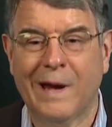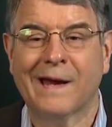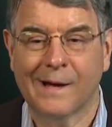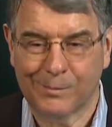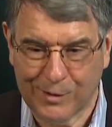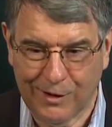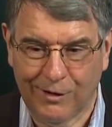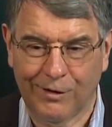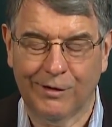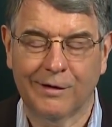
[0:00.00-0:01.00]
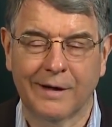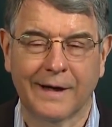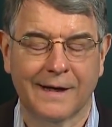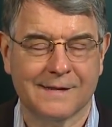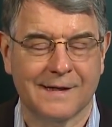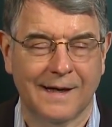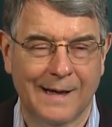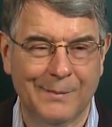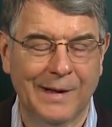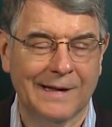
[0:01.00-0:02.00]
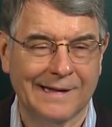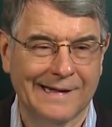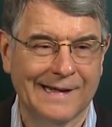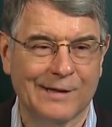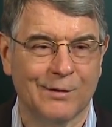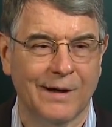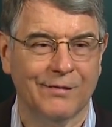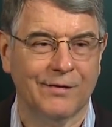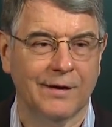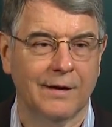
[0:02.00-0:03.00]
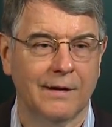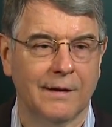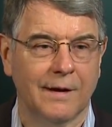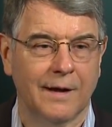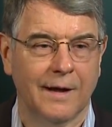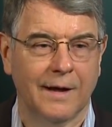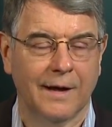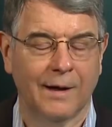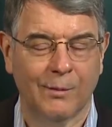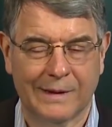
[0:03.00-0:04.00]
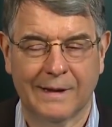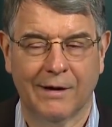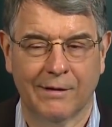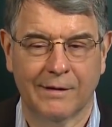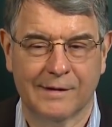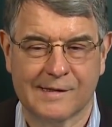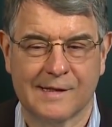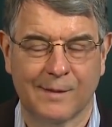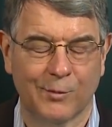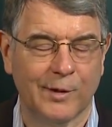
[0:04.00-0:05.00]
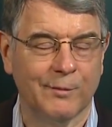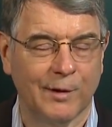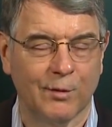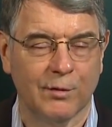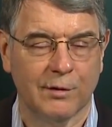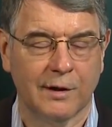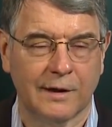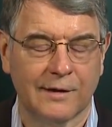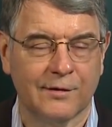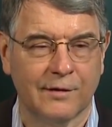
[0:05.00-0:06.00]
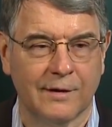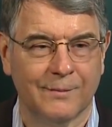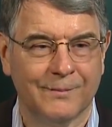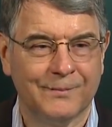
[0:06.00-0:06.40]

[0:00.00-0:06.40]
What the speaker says: Wake-up call. And I said, I am not going to get drafted, and I went down to see a Marine recruiter and enlisted.